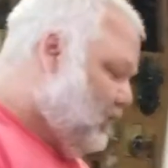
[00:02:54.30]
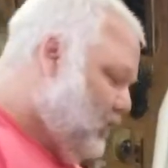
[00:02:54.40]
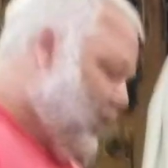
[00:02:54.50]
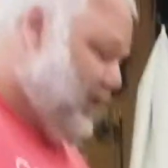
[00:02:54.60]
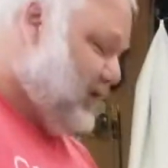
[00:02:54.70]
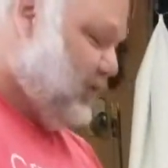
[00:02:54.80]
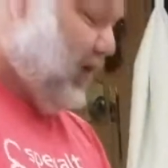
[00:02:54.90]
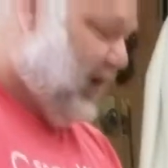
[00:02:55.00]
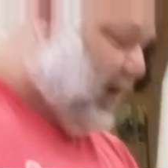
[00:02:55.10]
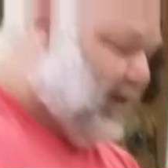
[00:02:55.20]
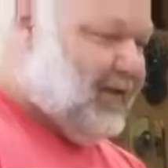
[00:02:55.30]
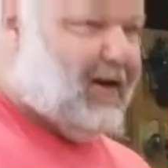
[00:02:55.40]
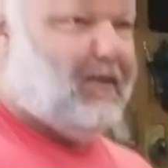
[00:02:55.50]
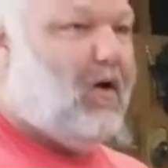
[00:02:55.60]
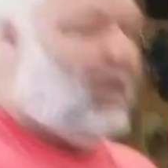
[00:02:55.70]
Well, this is really not that I
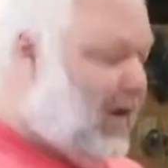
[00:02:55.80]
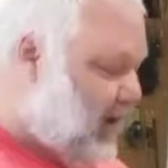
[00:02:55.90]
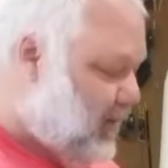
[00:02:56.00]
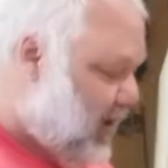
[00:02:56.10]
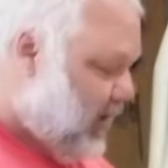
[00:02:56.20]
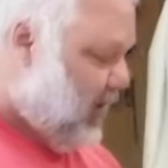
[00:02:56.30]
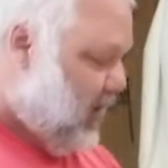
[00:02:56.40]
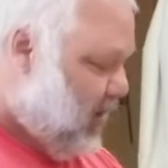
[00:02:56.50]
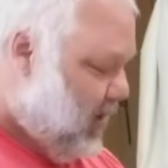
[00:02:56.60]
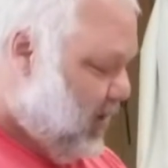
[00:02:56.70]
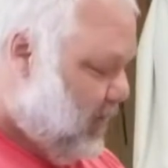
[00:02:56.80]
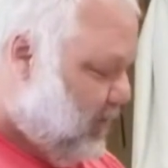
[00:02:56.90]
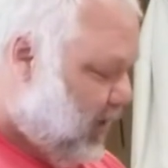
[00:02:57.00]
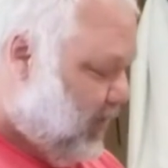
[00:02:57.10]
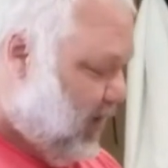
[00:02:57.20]
don't like about it,
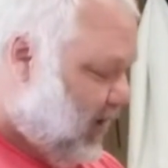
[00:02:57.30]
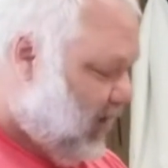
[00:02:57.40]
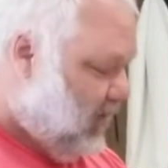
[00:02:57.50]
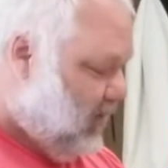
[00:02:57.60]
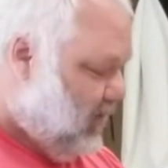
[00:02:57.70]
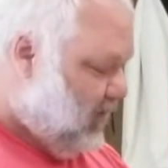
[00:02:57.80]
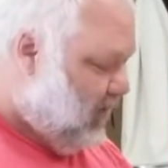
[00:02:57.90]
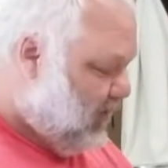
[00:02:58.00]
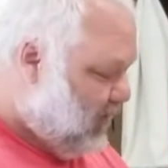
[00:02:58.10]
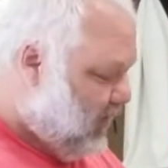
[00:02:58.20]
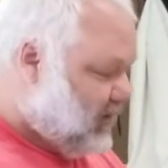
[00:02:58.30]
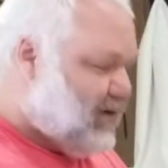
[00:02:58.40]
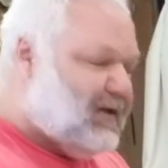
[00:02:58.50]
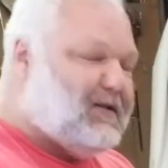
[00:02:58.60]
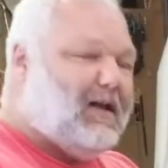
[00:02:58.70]
but this
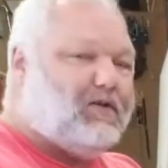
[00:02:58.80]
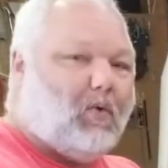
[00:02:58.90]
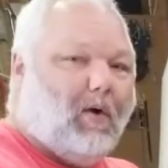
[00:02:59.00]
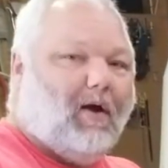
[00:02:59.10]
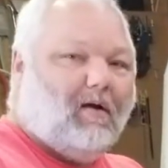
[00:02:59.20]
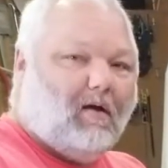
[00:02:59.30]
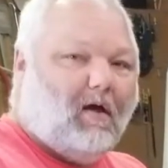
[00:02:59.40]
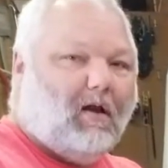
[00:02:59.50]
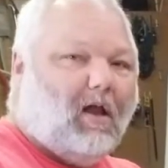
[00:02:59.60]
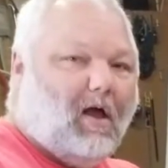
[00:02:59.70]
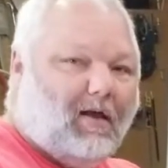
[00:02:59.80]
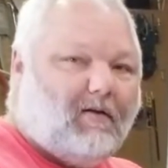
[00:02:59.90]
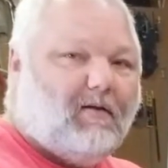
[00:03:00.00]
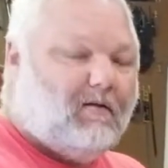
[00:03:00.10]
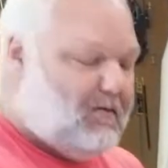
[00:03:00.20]
gets out of square a lot.
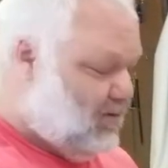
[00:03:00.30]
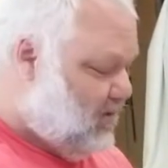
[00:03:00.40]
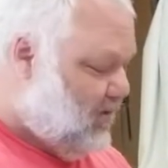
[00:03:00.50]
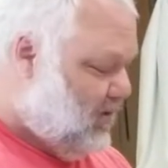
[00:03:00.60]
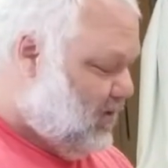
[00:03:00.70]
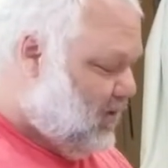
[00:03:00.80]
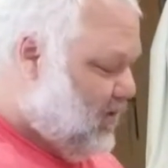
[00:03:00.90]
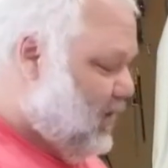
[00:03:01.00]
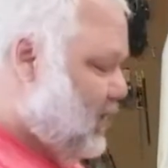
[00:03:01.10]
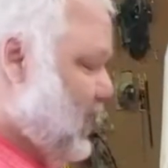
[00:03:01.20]
It'll